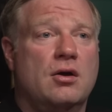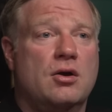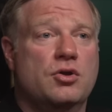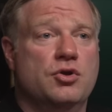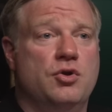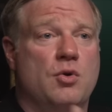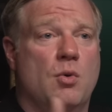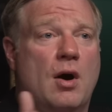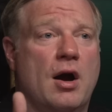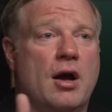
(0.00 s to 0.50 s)

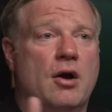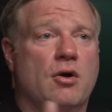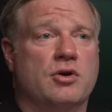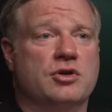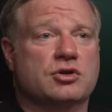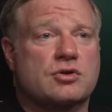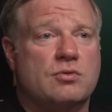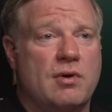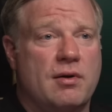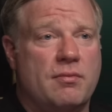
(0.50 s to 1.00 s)
Do I
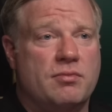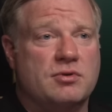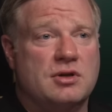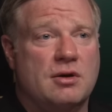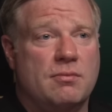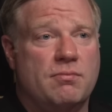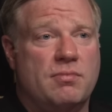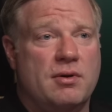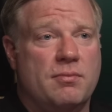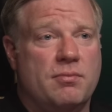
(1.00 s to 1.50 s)
also
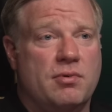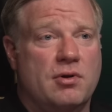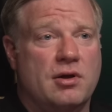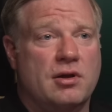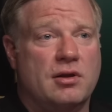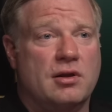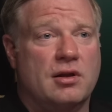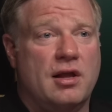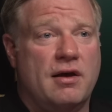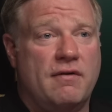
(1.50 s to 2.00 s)
represent people
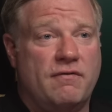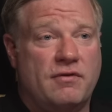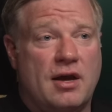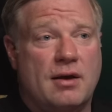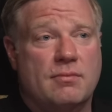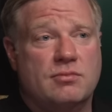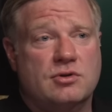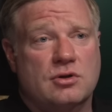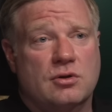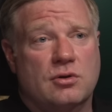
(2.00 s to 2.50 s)
on the left?
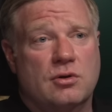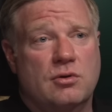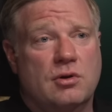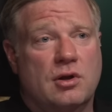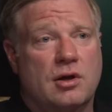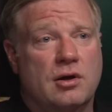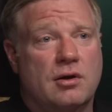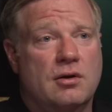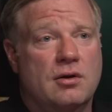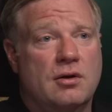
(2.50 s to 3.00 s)

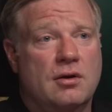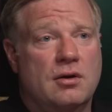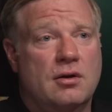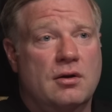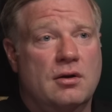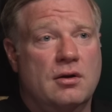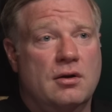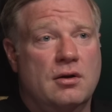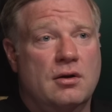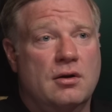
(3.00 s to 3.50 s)
Absolutely.
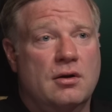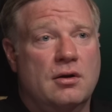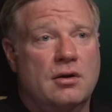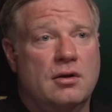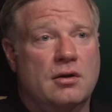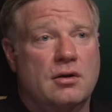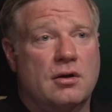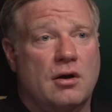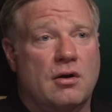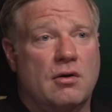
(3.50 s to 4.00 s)

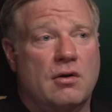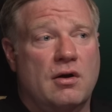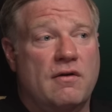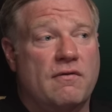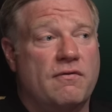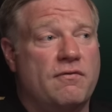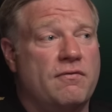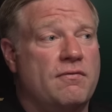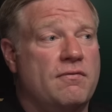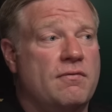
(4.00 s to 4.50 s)
You know,
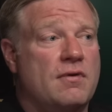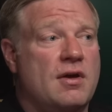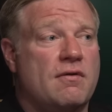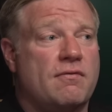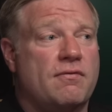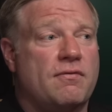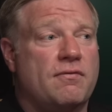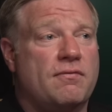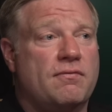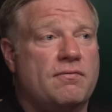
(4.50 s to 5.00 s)
if
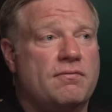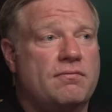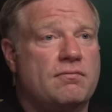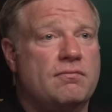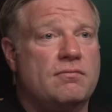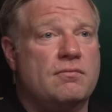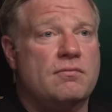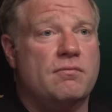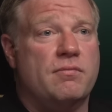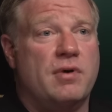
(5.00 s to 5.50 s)
if
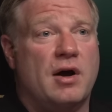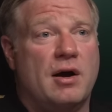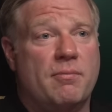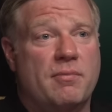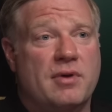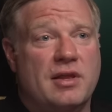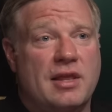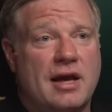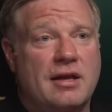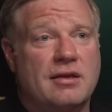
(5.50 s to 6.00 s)
Bob
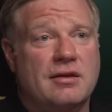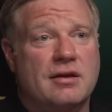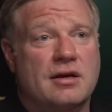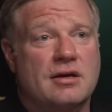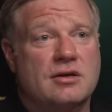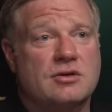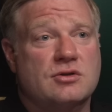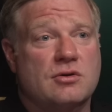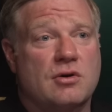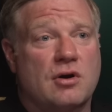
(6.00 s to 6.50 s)

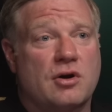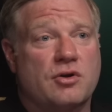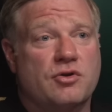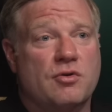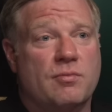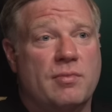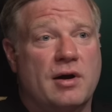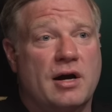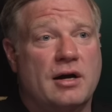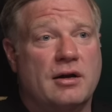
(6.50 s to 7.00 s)
Menendez or
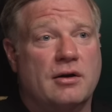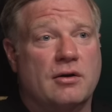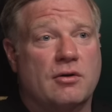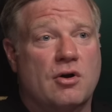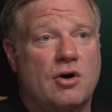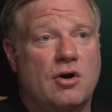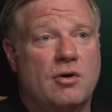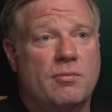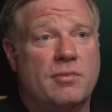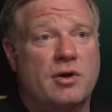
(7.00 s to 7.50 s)
Hunter Biden
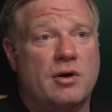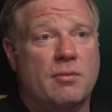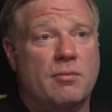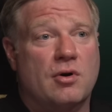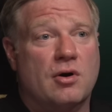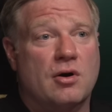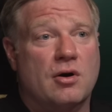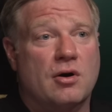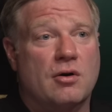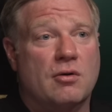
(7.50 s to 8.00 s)
called me
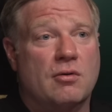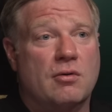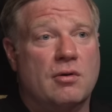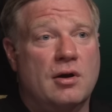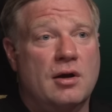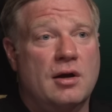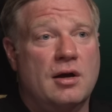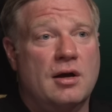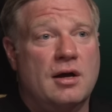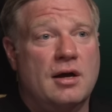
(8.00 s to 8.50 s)
tomorrow
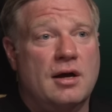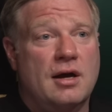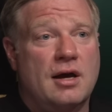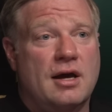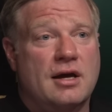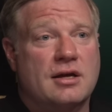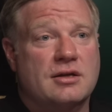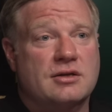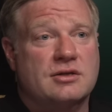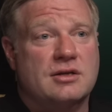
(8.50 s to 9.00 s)

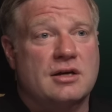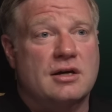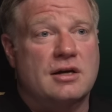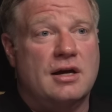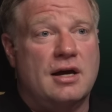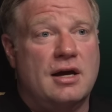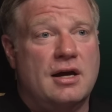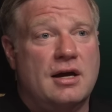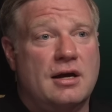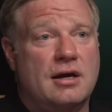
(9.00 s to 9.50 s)
and said,
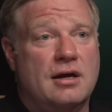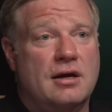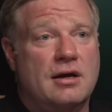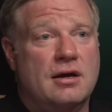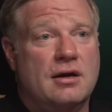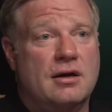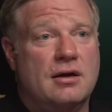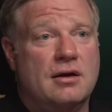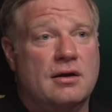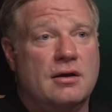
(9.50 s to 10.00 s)
"Hey,
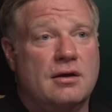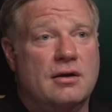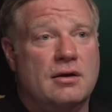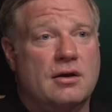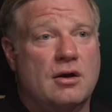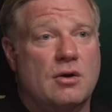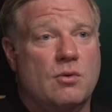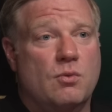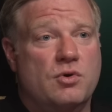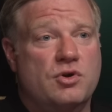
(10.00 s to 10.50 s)

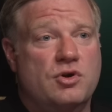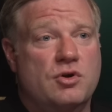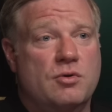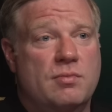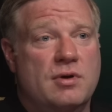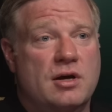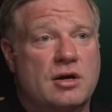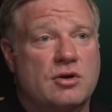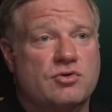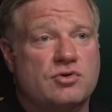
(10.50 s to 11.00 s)
you know, would you
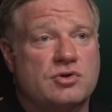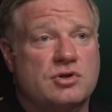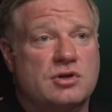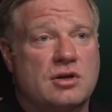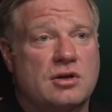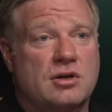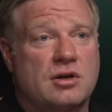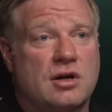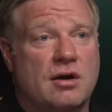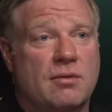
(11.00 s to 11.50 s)
be
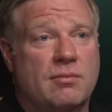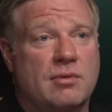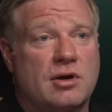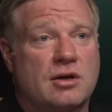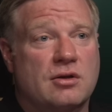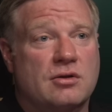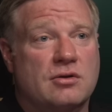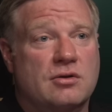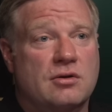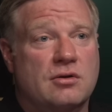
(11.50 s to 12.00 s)
interested in coming
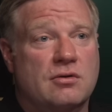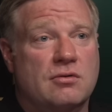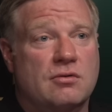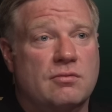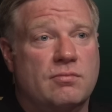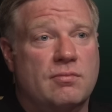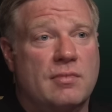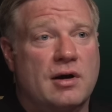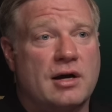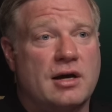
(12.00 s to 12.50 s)

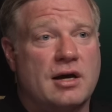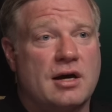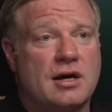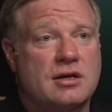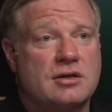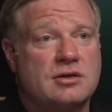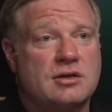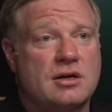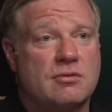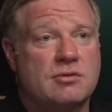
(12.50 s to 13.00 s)
into my
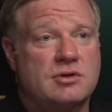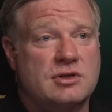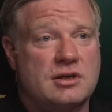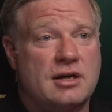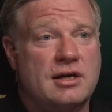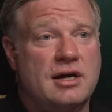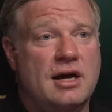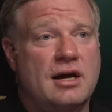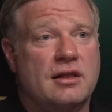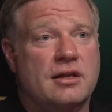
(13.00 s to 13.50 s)
case? I would
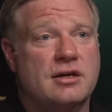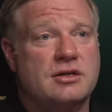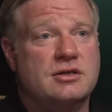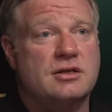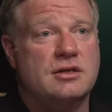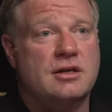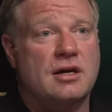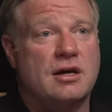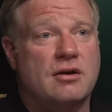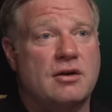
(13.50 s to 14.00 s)
say, yeah, let's
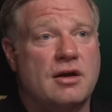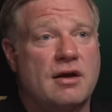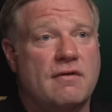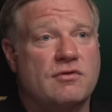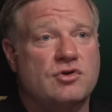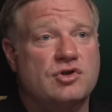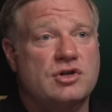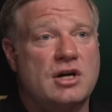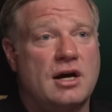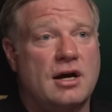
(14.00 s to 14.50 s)
sit down and have
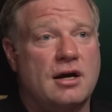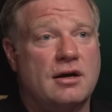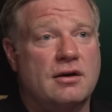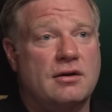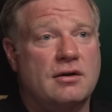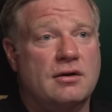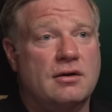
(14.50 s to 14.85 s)
a chat.